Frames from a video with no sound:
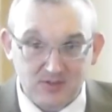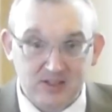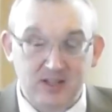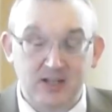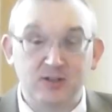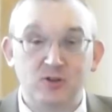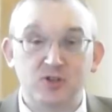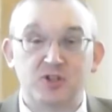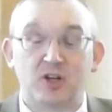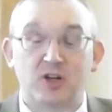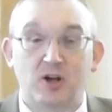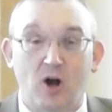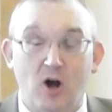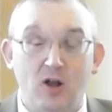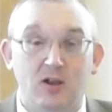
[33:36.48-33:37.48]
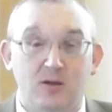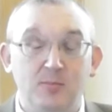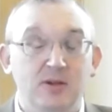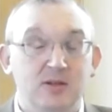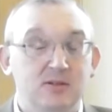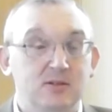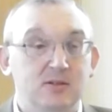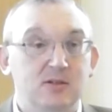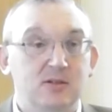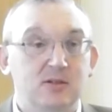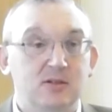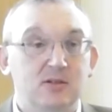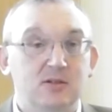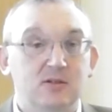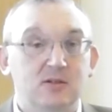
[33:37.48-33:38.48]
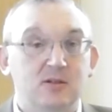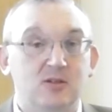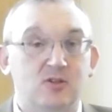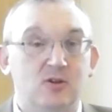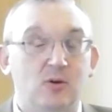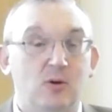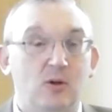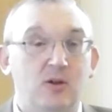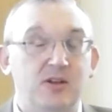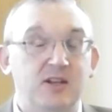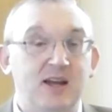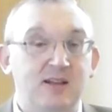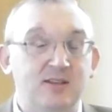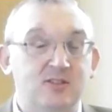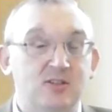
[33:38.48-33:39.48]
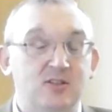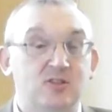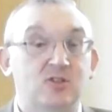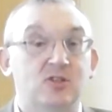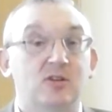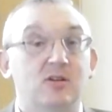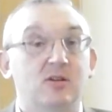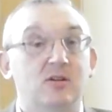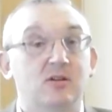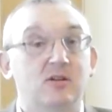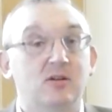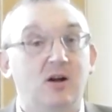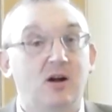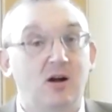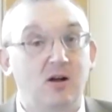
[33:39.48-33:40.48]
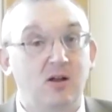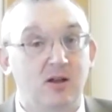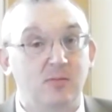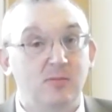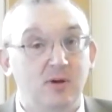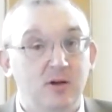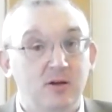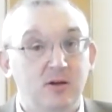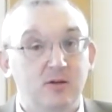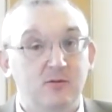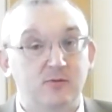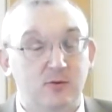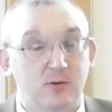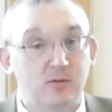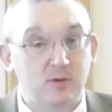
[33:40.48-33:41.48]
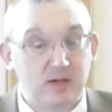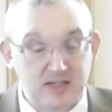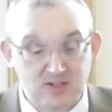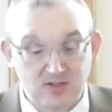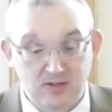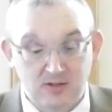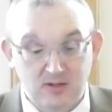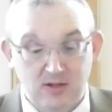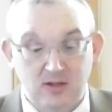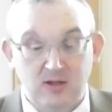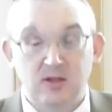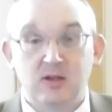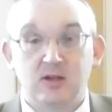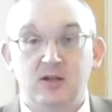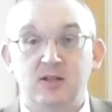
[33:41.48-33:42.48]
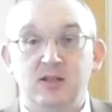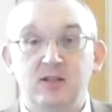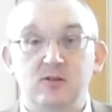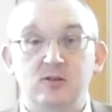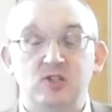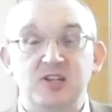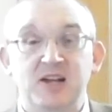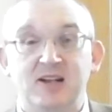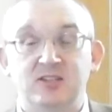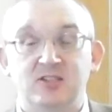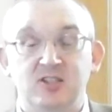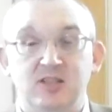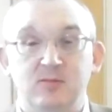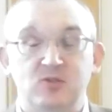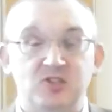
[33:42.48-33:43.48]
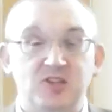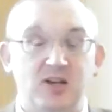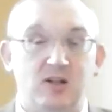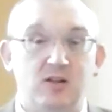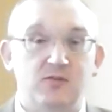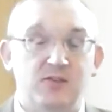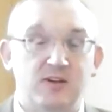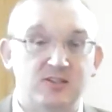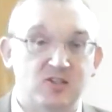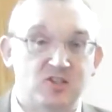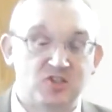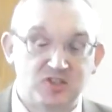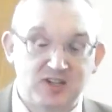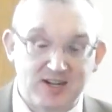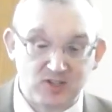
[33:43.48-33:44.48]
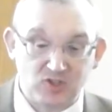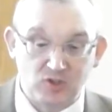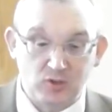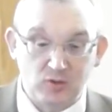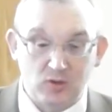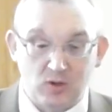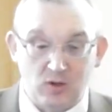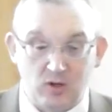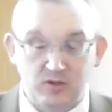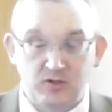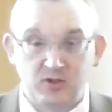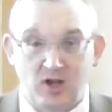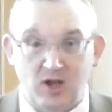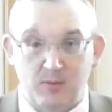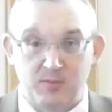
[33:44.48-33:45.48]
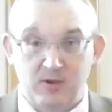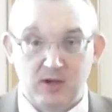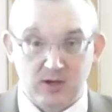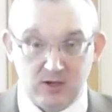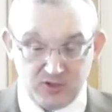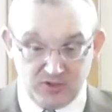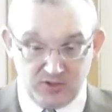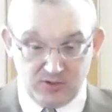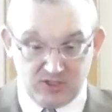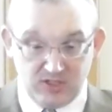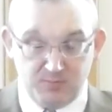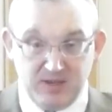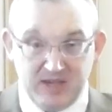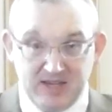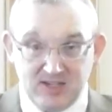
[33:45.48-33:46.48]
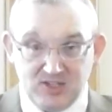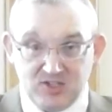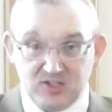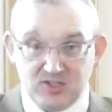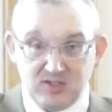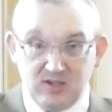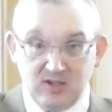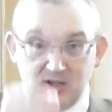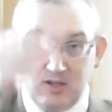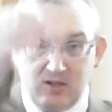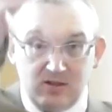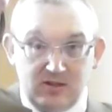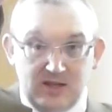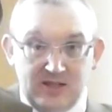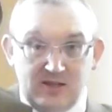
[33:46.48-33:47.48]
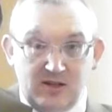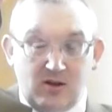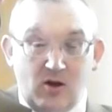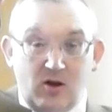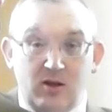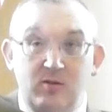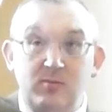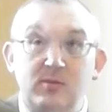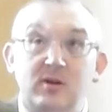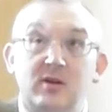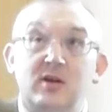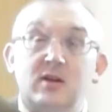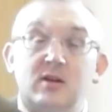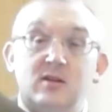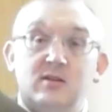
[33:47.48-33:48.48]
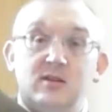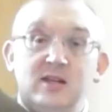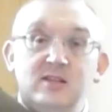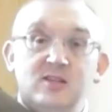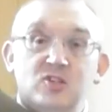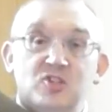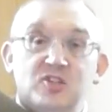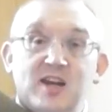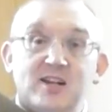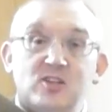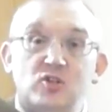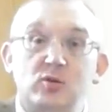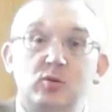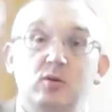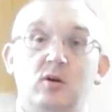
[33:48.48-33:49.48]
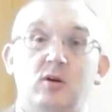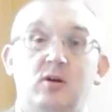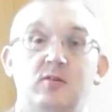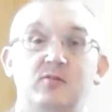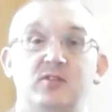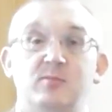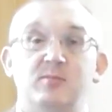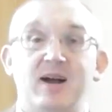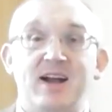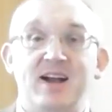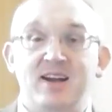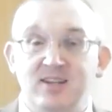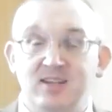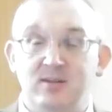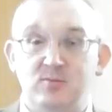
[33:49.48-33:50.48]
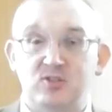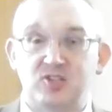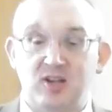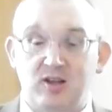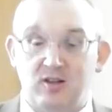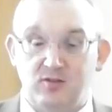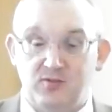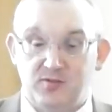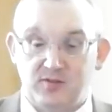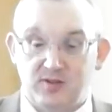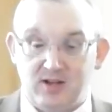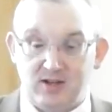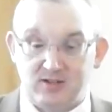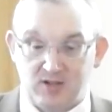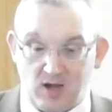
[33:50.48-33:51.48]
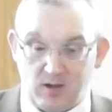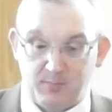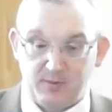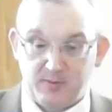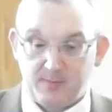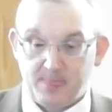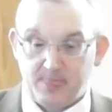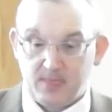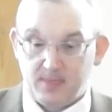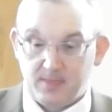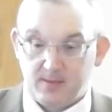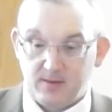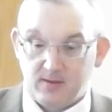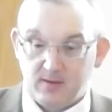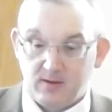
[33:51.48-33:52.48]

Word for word: then there's the column. It's called Nelson's Column for a reason. And then there's Nelson himself as a statue on top. So there's the base, then the column, then the statue of the man himself atop.